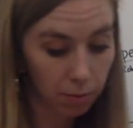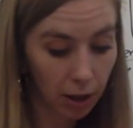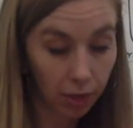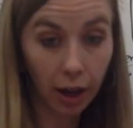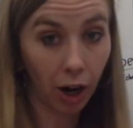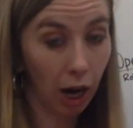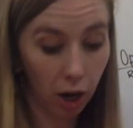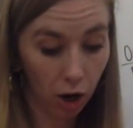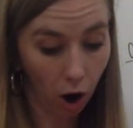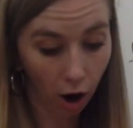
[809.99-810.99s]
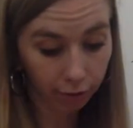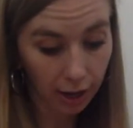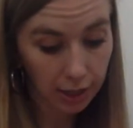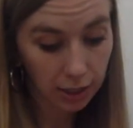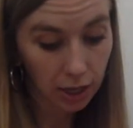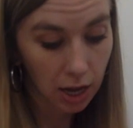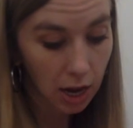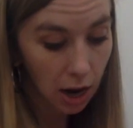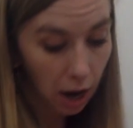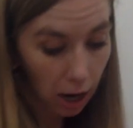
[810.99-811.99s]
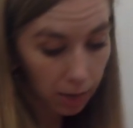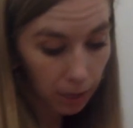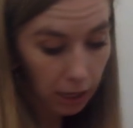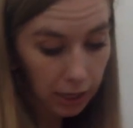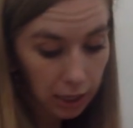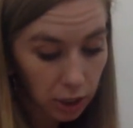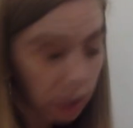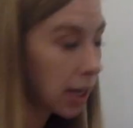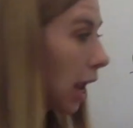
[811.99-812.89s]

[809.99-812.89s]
in their area office. In addition to